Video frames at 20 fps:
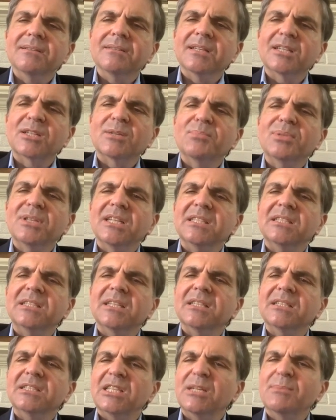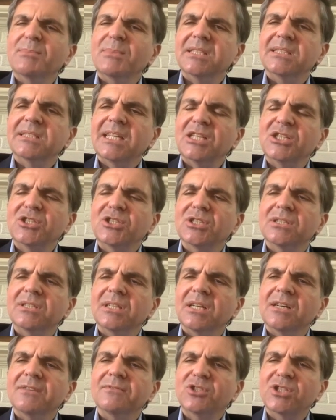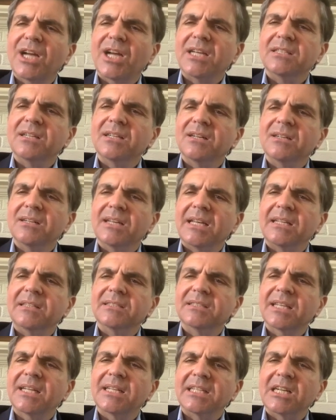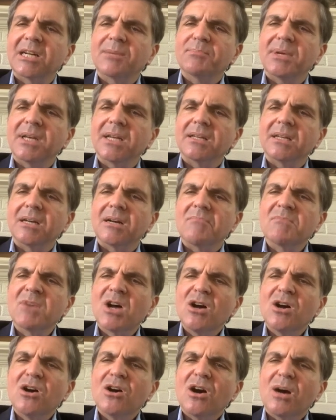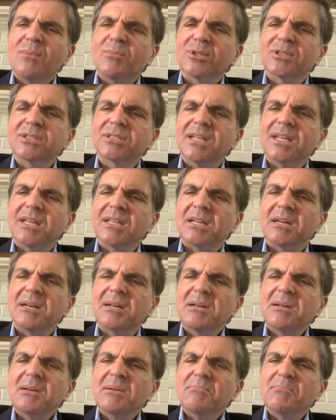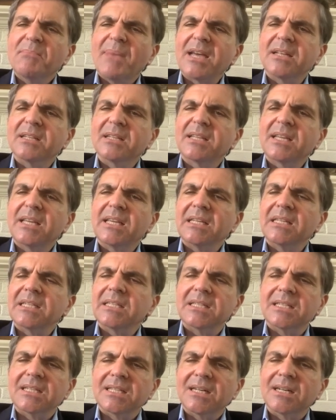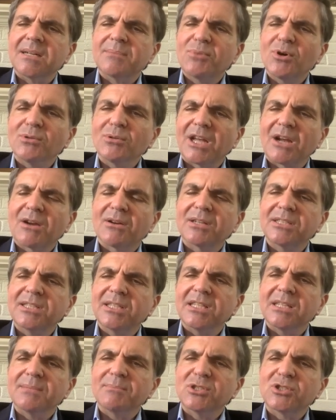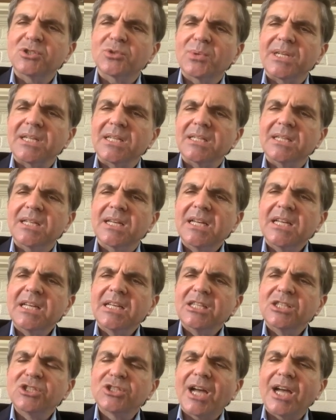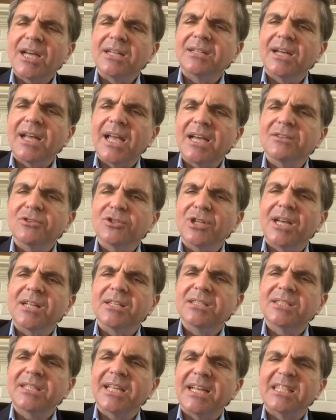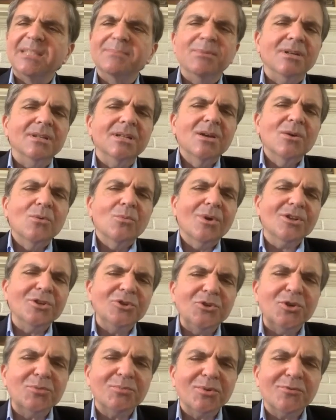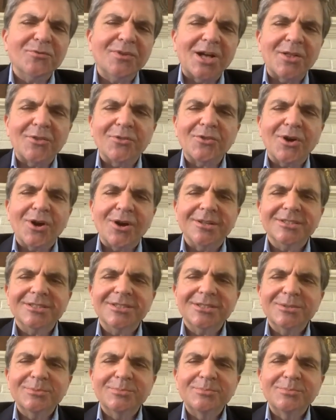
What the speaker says: complete demonization of China and setting up almost a Manichaean polarity between China and the United States. But what are your profound thoughts?